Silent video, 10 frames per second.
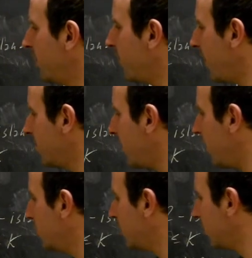we find
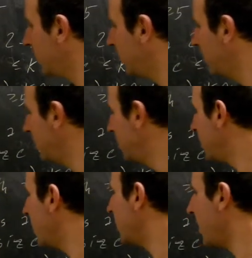out
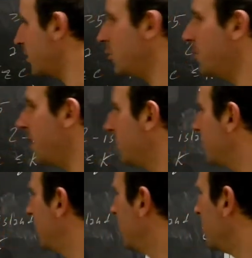an argument
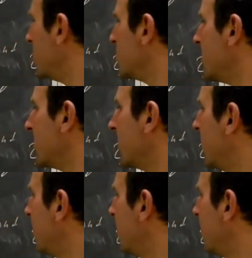using